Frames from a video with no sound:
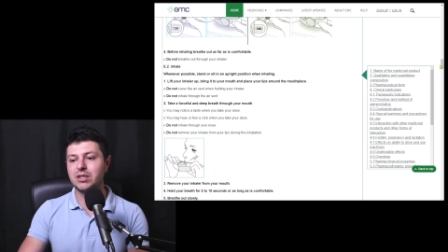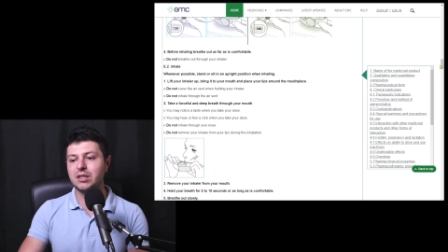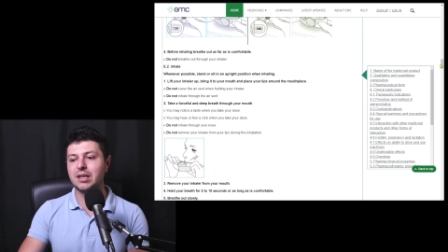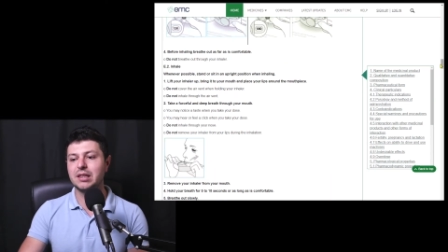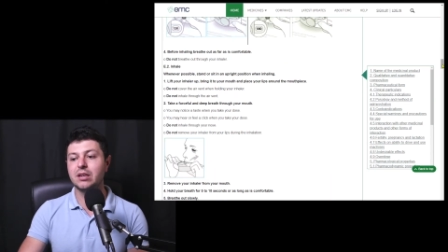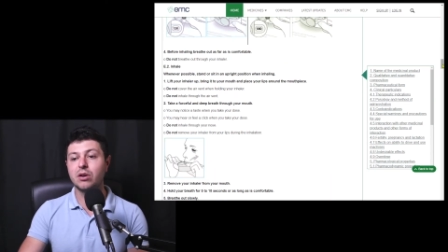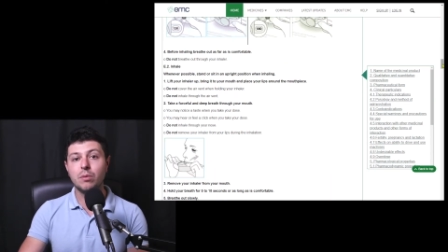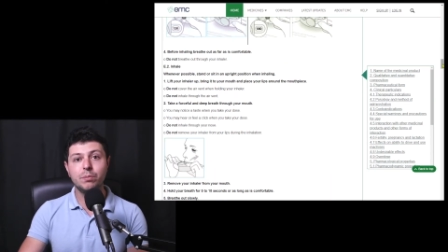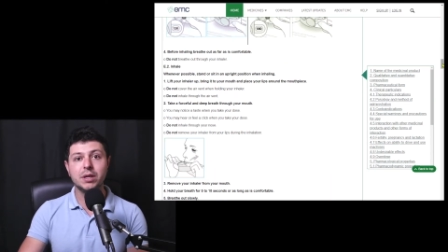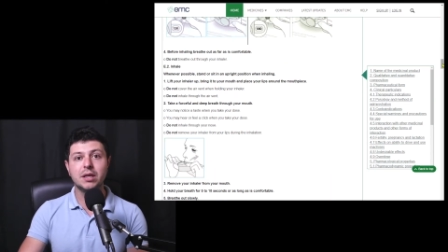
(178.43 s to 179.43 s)
that the
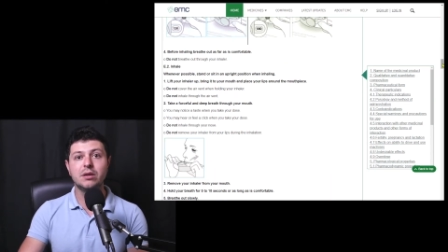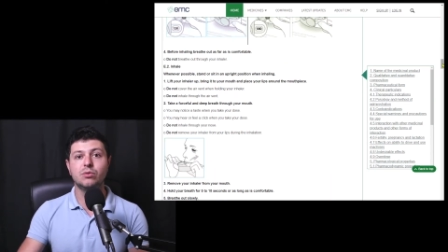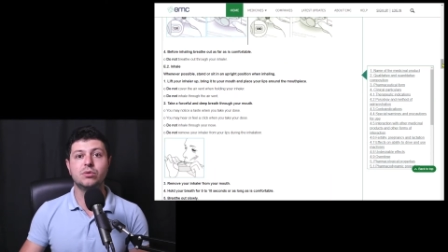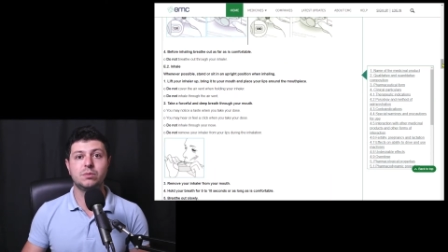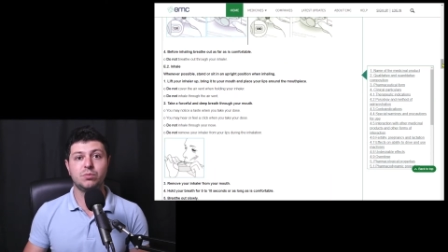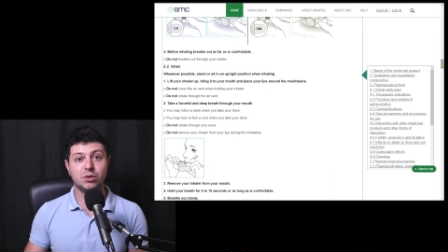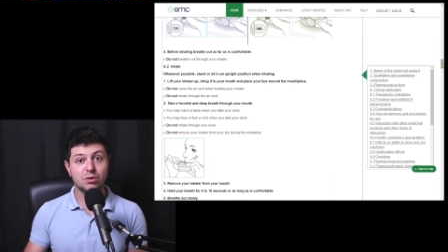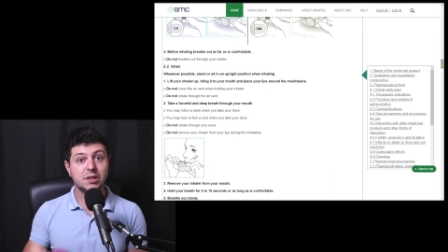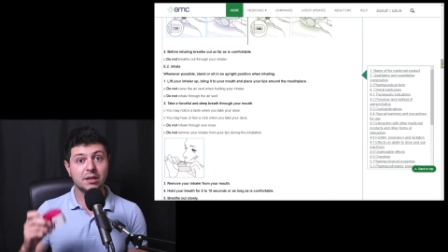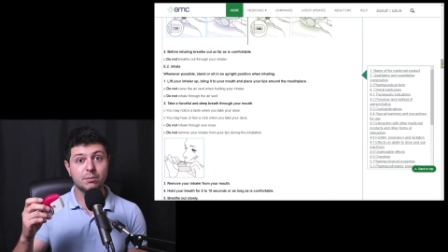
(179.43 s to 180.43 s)
company who's producing
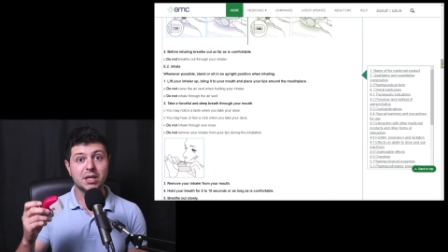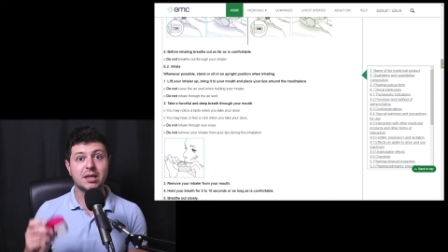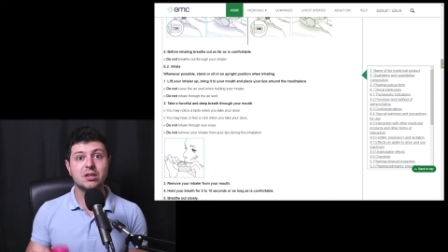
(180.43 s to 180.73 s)
the medication